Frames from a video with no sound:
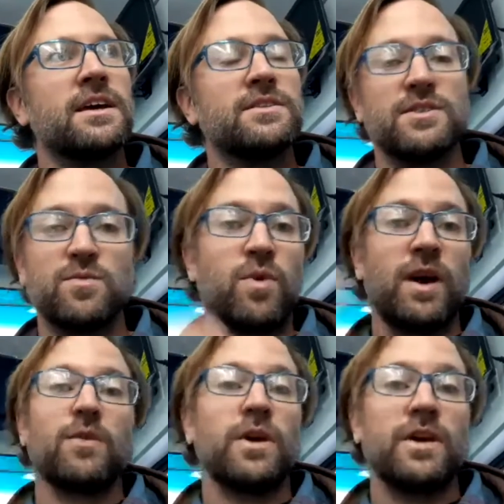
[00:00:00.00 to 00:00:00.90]
just what
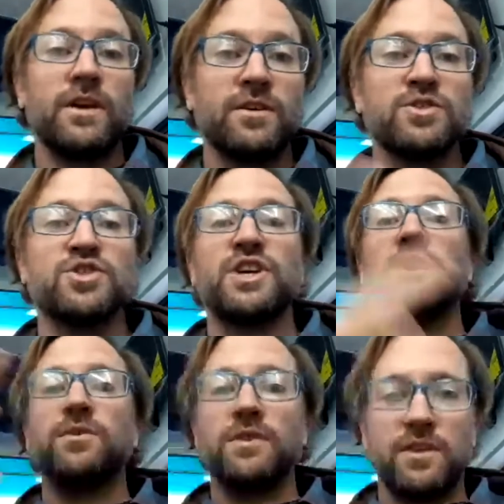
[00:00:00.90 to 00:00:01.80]
you're
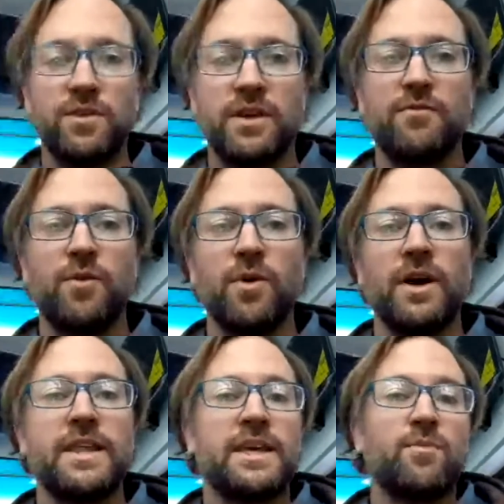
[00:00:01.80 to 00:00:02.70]
generally looking for,
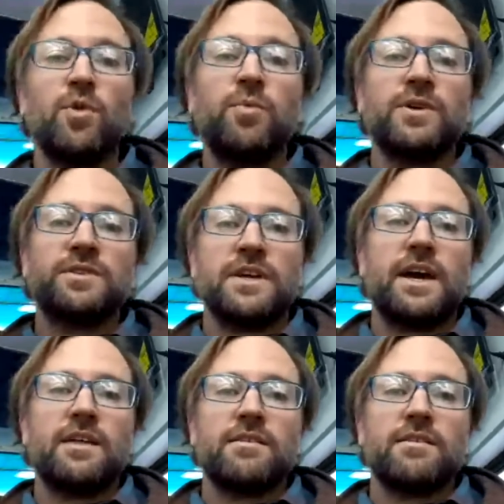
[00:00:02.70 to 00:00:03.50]
and then we'll put together